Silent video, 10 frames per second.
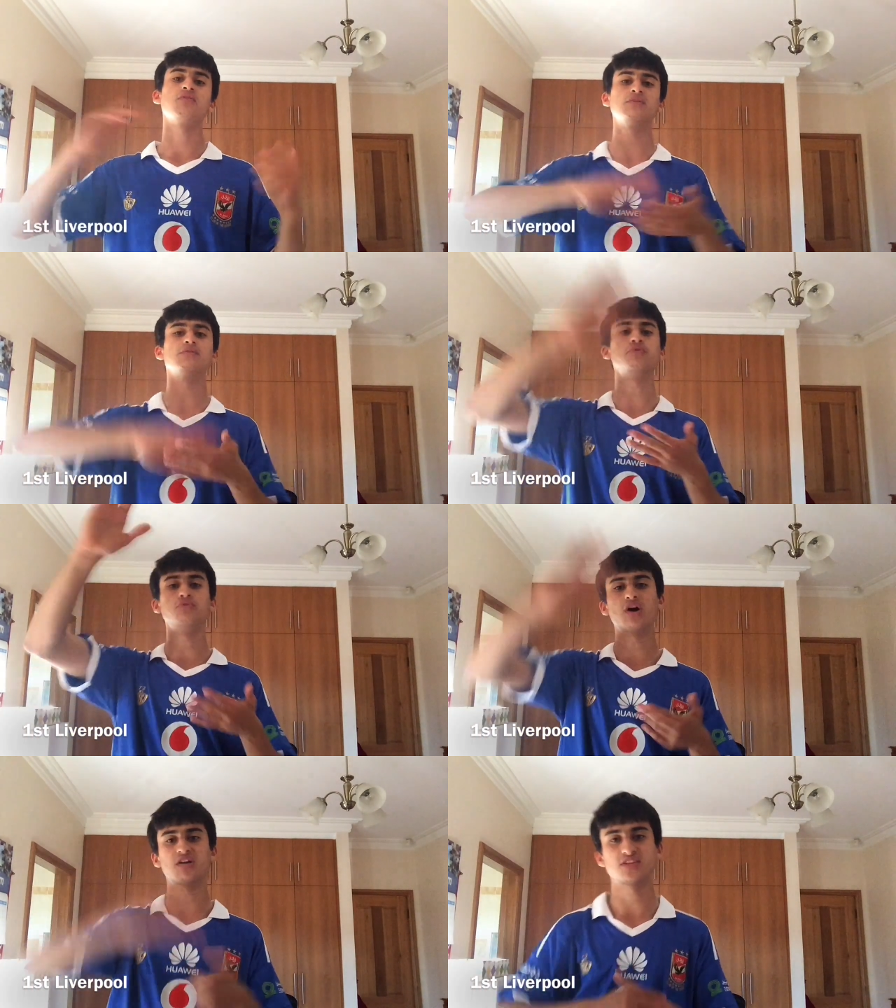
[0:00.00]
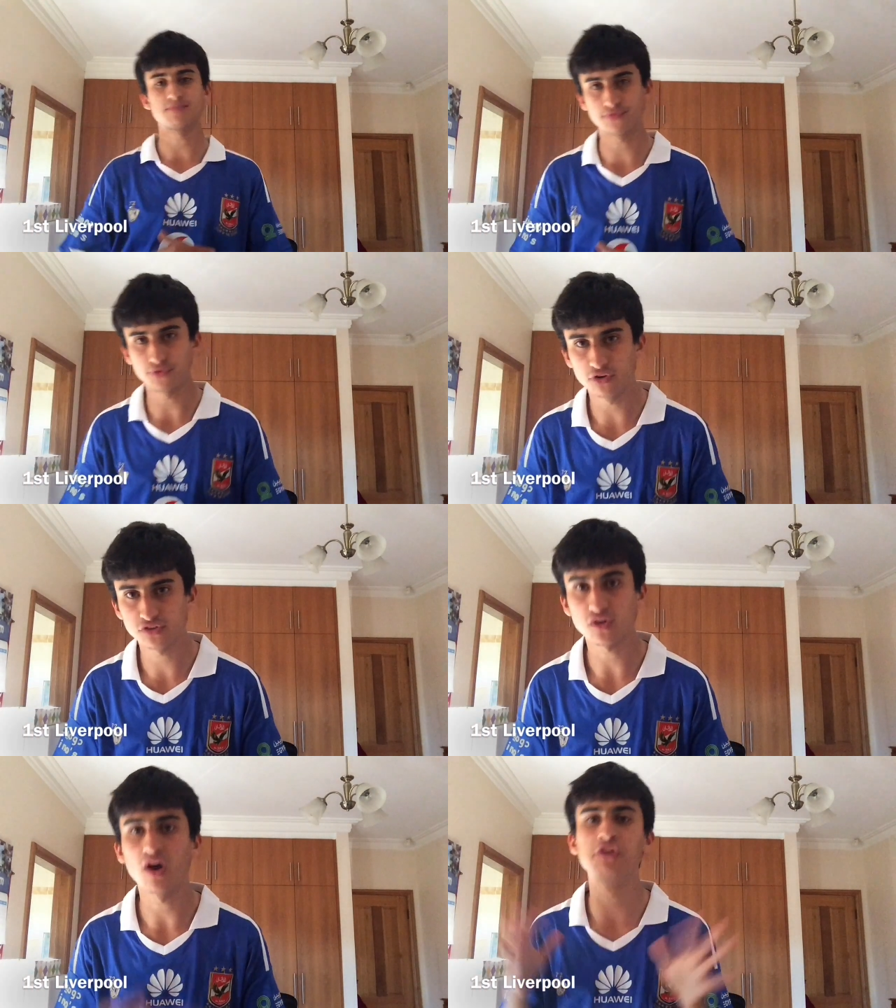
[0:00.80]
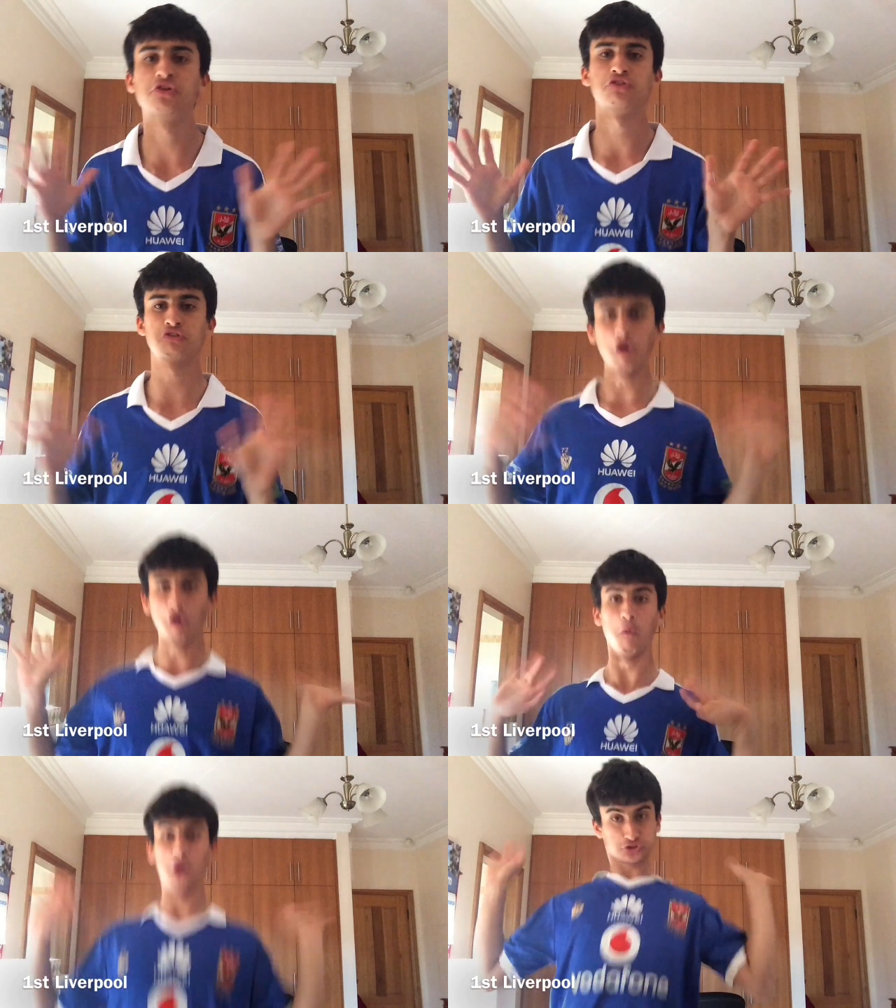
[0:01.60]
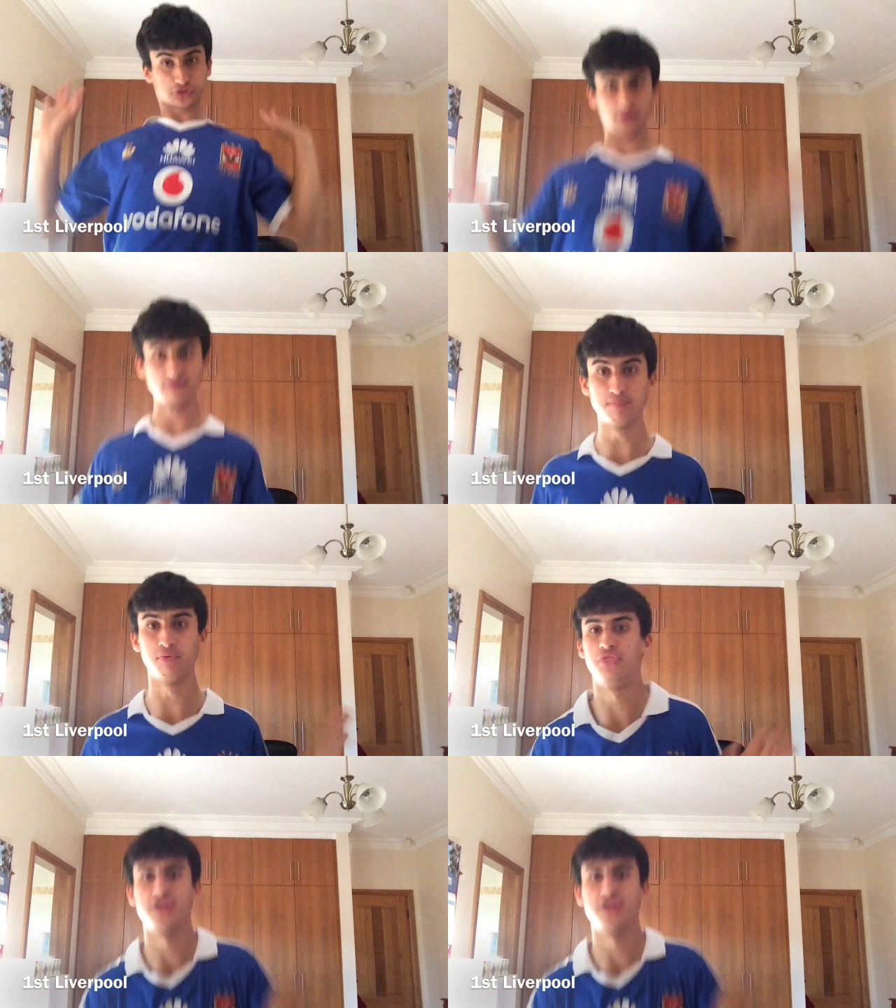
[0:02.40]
Liverpool, who I tipped first, you're going to say, oh, why did you tip Liverpool?